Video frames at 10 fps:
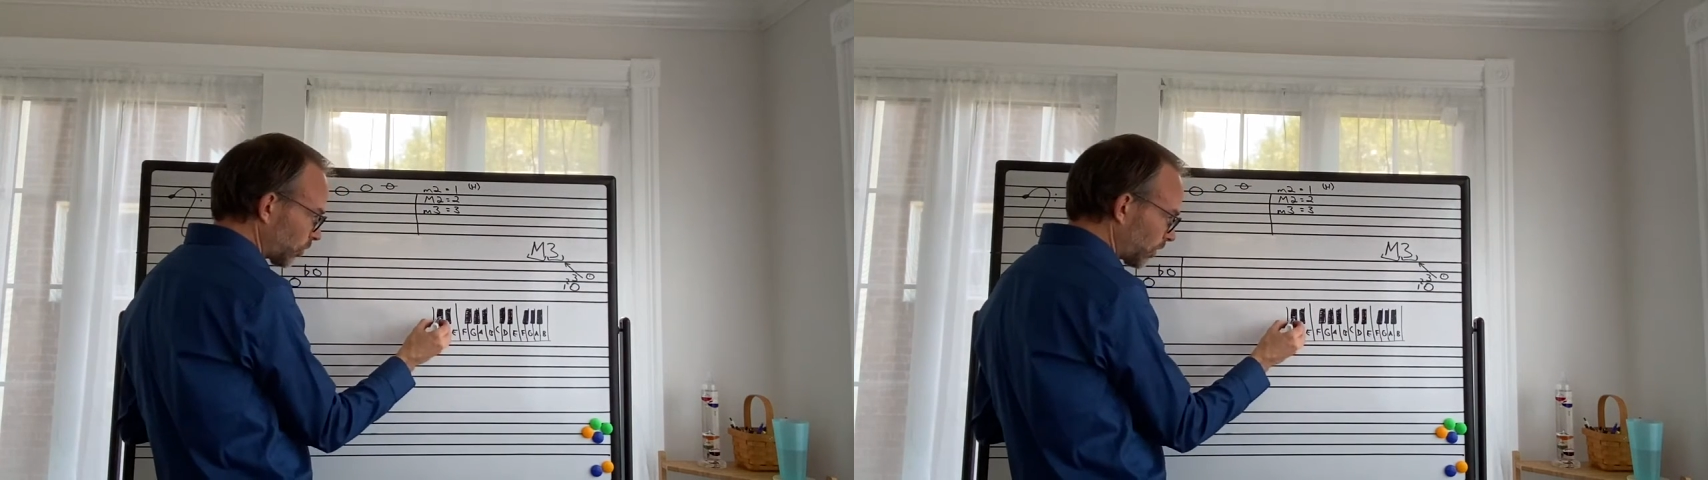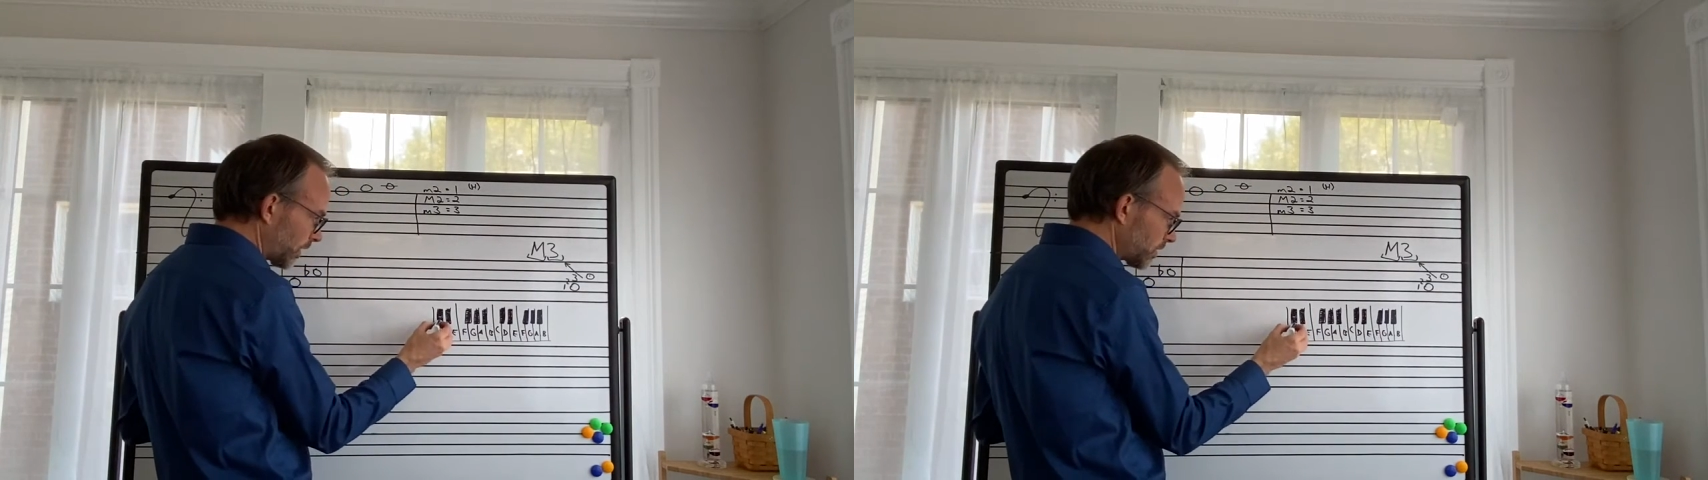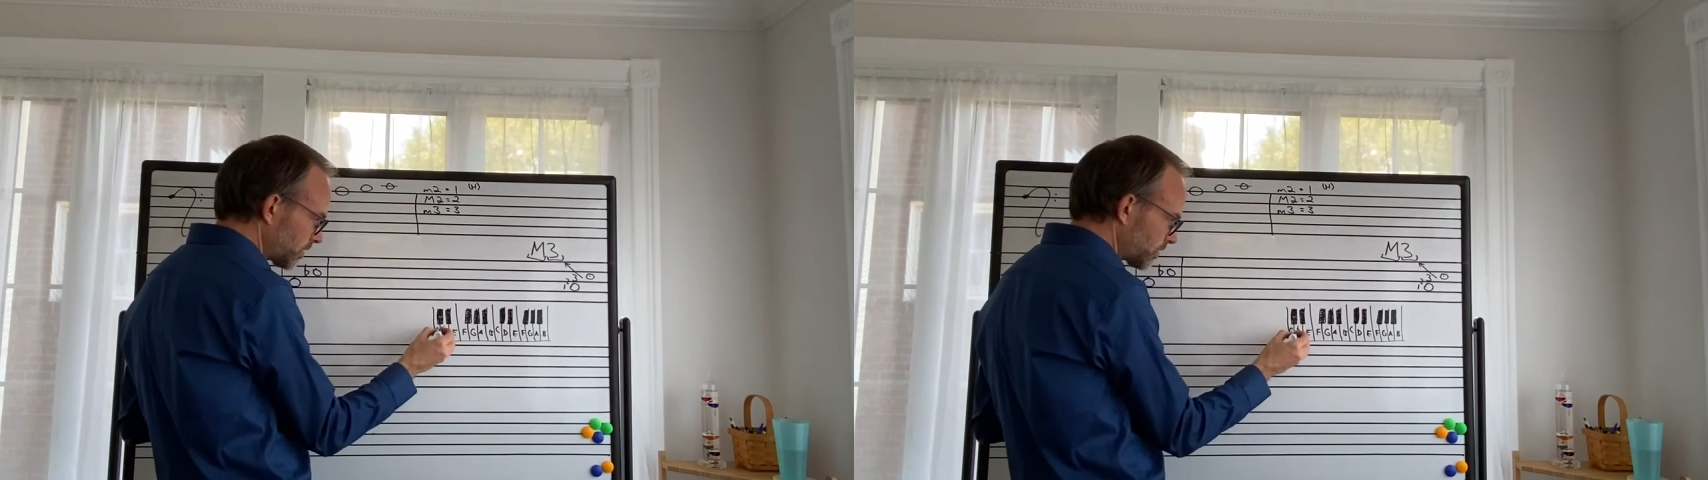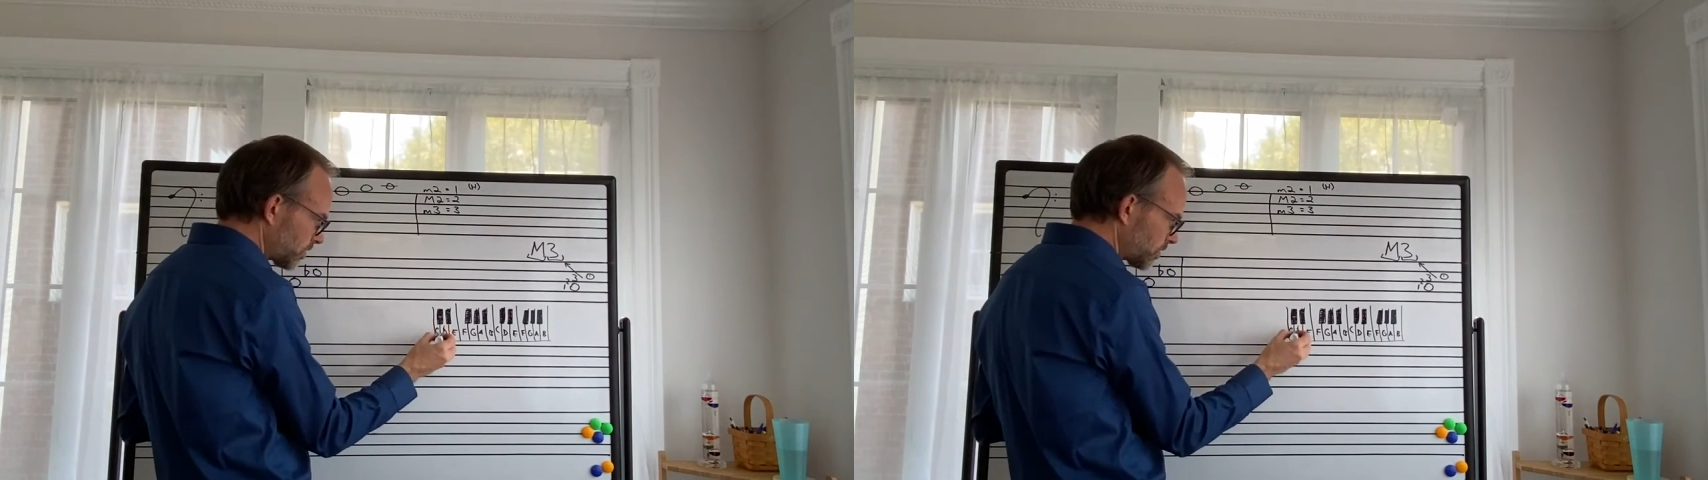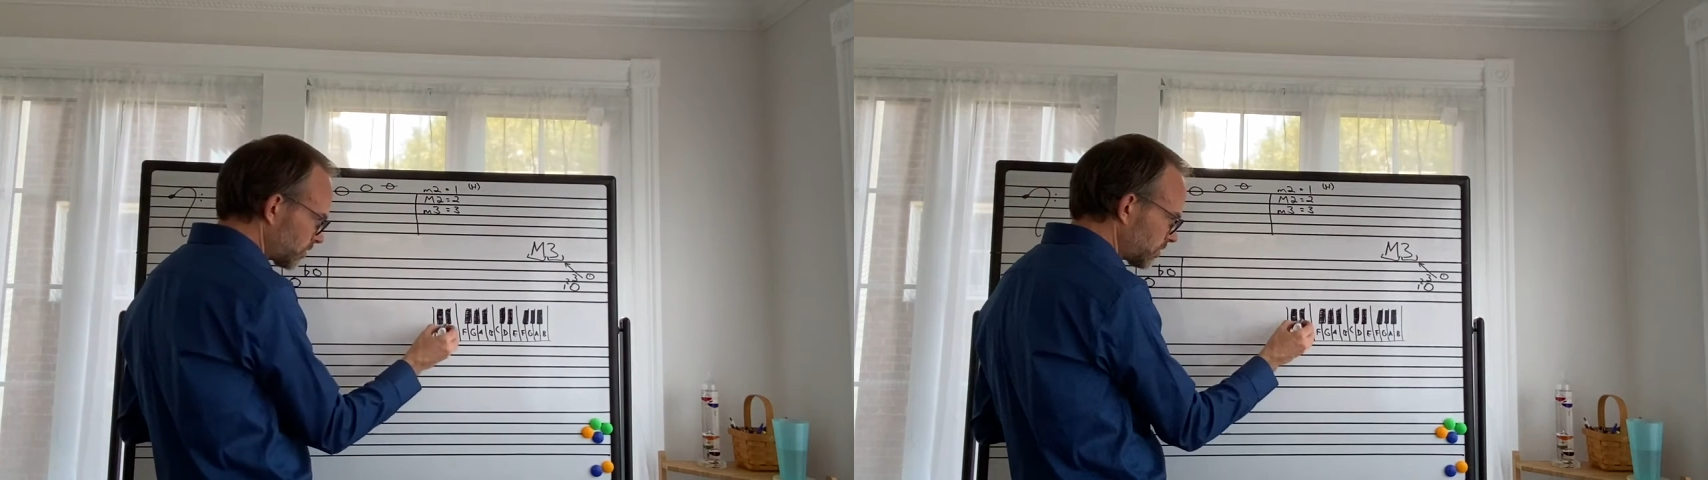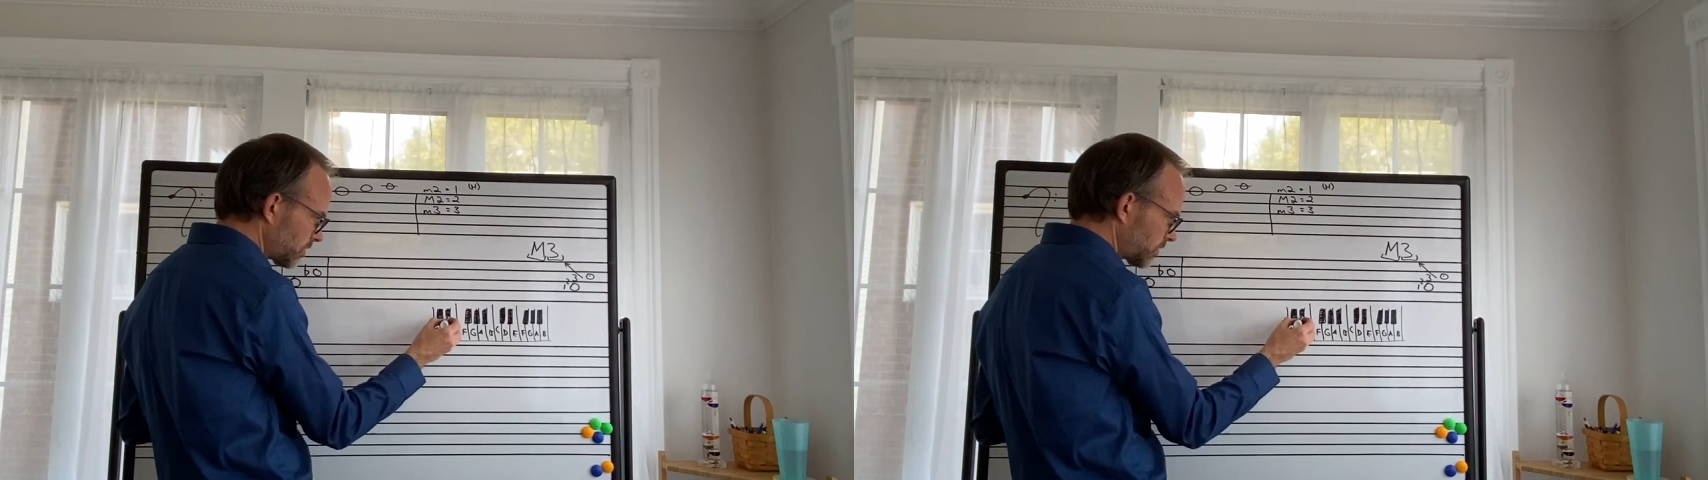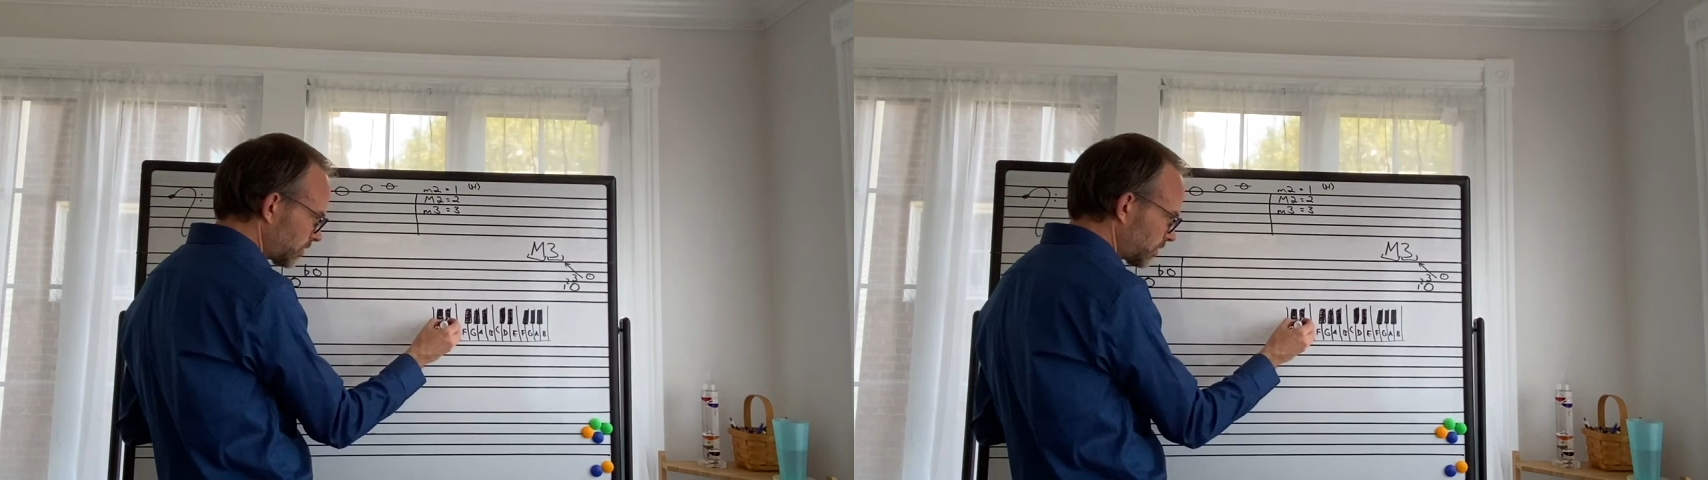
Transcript: 1, 2,